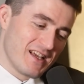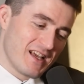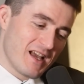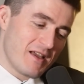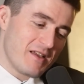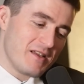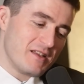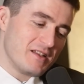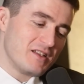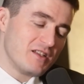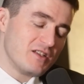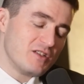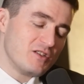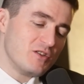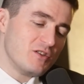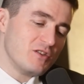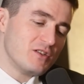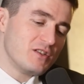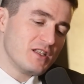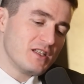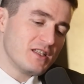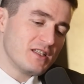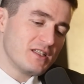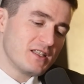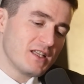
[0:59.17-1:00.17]
hey, do you
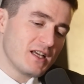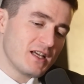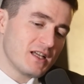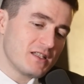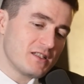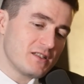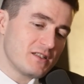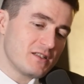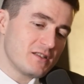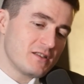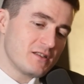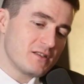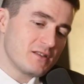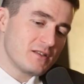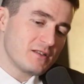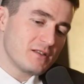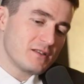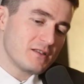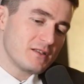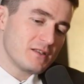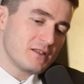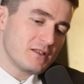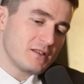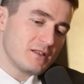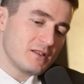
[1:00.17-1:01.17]
think that
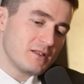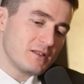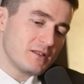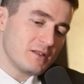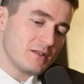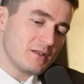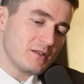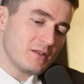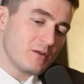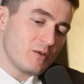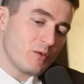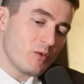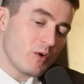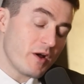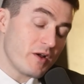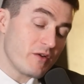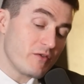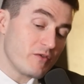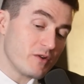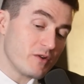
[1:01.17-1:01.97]
and quite